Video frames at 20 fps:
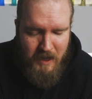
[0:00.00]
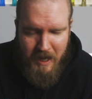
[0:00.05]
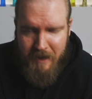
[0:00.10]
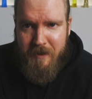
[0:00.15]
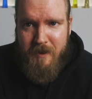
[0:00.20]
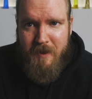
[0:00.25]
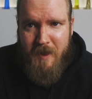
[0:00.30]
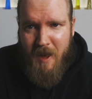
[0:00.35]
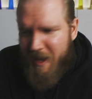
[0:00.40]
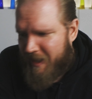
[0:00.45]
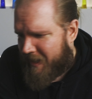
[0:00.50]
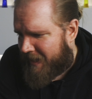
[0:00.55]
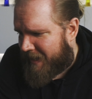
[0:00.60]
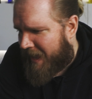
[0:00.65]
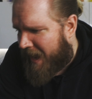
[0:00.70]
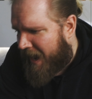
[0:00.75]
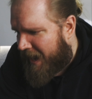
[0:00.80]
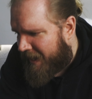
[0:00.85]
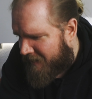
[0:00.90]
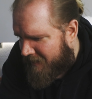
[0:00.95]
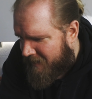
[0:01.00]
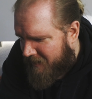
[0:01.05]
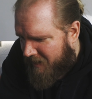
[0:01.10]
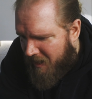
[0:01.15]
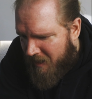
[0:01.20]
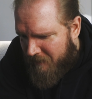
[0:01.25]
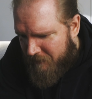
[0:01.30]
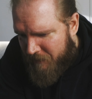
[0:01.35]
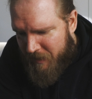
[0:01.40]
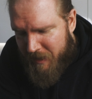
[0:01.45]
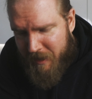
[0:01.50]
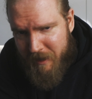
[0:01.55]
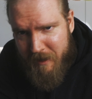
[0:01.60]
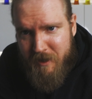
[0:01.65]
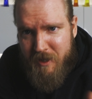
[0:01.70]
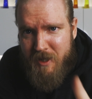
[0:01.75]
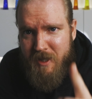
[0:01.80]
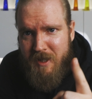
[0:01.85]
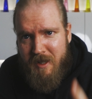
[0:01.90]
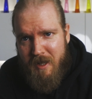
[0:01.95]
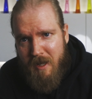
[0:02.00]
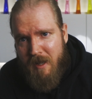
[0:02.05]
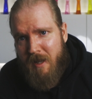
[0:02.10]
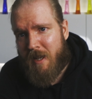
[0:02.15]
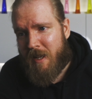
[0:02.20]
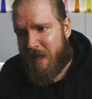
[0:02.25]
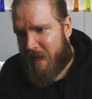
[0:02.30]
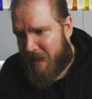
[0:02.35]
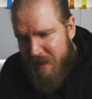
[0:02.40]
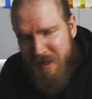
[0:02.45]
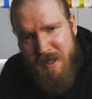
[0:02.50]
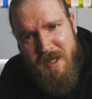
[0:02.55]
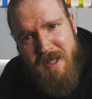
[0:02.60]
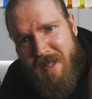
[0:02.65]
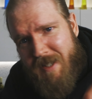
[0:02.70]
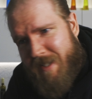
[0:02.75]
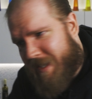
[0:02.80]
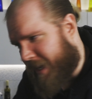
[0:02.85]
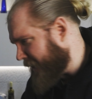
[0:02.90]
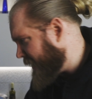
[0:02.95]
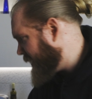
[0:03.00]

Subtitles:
I thought I had a coffee here, just a sec.